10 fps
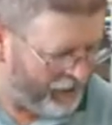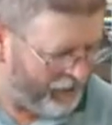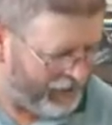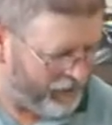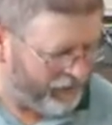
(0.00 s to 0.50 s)

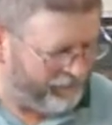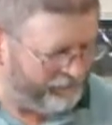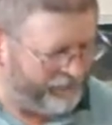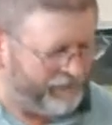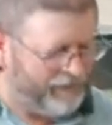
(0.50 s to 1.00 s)
punch,
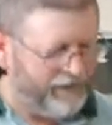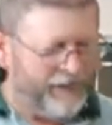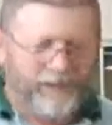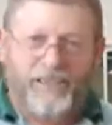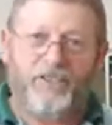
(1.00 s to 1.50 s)

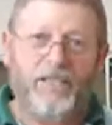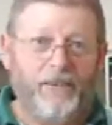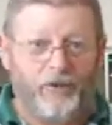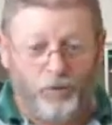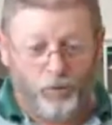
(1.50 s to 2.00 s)
and that's
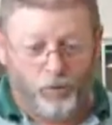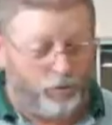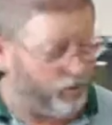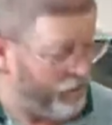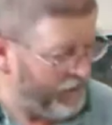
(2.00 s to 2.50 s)
another tool
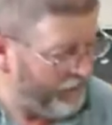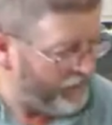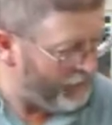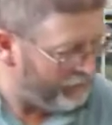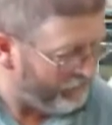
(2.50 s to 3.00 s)
you'll see in the
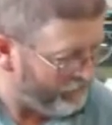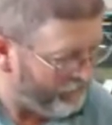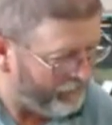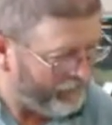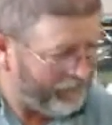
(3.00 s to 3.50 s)
chapter.
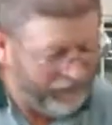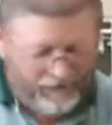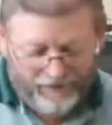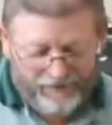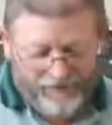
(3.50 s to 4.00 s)

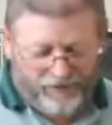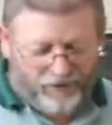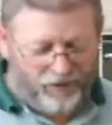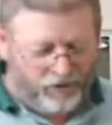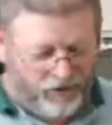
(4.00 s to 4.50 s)

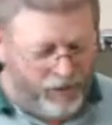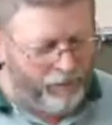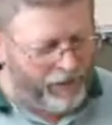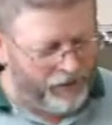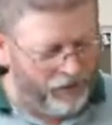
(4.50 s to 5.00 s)
So the centre
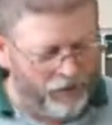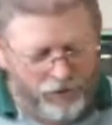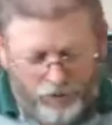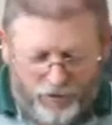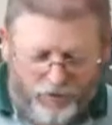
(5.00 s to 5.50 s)
punch is
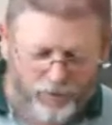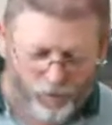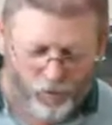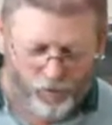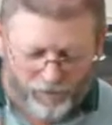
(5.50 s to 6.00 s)
used
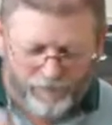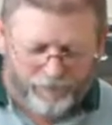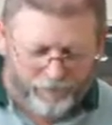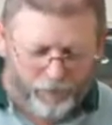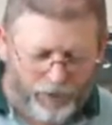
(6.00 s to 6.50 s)
for
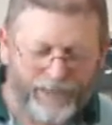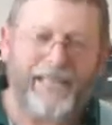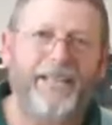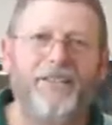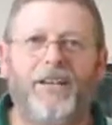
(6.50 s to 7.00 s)
putting an
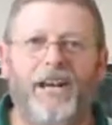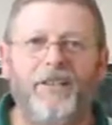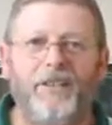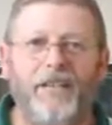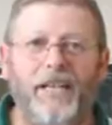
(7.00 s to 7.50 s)

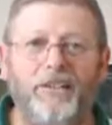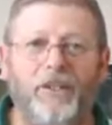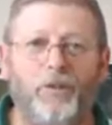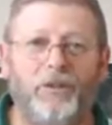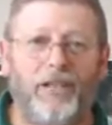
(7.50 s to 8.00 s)
indentation there,
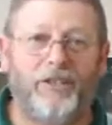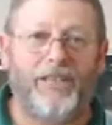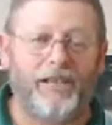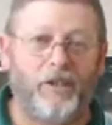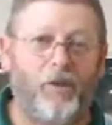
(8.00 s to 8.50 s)
so it's actually
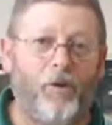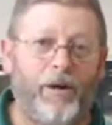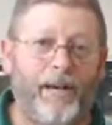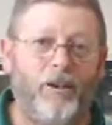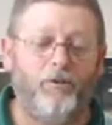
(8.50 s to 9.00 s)
going to
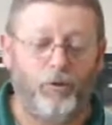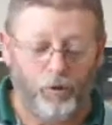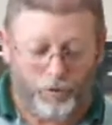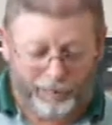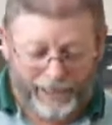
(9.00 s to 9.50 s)
guide our
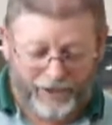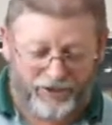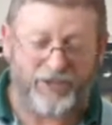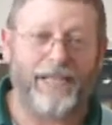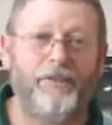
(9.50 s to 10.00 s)
drill when we
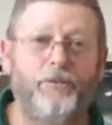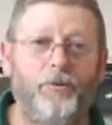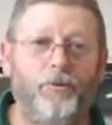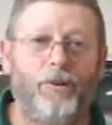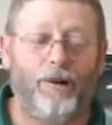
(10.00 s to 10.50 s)
actually start to
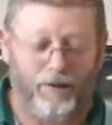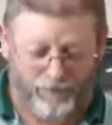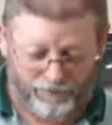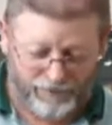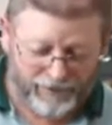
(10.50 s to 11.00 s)
drill the
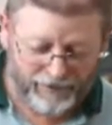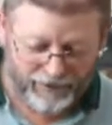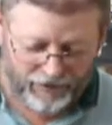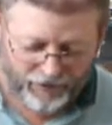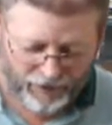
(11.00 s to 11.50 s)
hole.
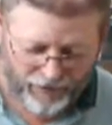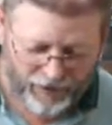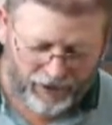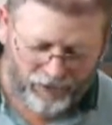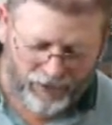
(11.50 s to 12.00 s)
So the
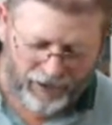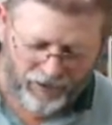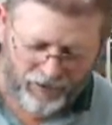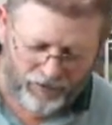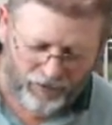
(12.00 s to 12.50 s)
next trick
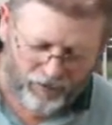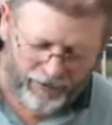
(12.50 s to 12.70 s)
is to line